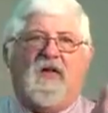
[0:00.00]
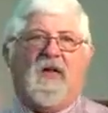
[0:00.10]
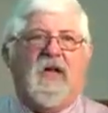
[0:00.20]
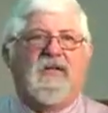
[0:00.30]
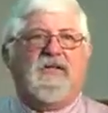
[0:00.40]
the
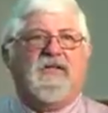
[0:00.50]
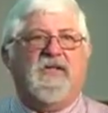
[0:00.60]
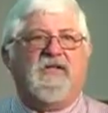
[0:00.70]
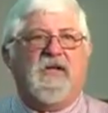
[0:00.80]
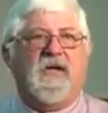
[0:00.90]
class gets
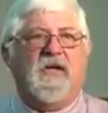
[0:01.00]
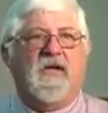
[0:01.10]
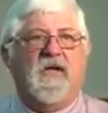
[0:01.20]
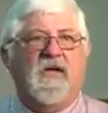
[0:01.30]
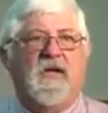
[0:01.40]
a C.
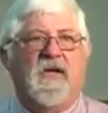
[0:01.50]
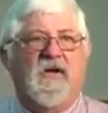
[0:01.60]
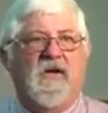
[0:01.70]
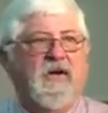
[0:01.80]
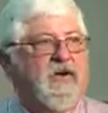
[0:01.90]

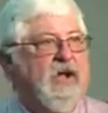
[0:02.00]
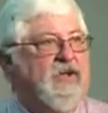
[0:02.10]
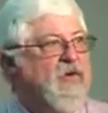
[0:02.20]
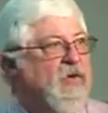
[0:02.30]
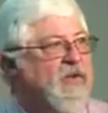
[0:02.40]
Now, do
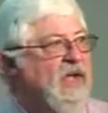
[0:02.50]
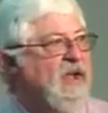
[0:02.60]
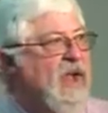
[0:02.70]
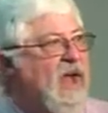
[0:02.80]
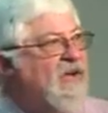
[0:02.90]
you want
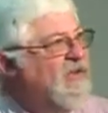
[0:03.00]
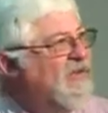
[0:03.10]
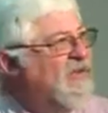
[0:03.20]
that now?